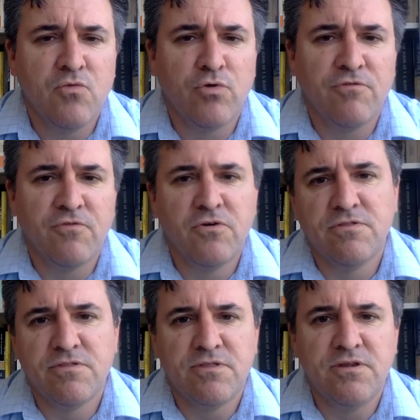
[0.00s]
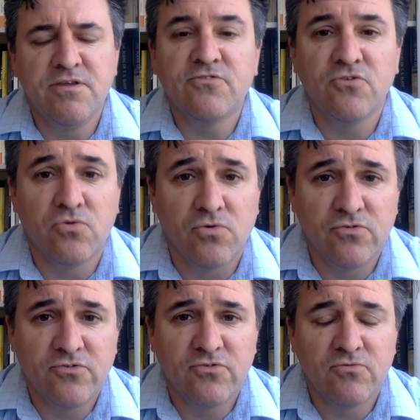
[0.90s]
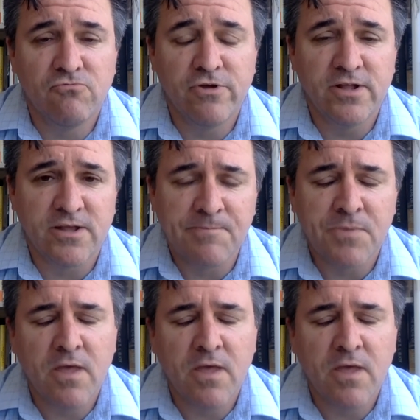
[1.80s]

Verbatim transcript: we further the discourse, really,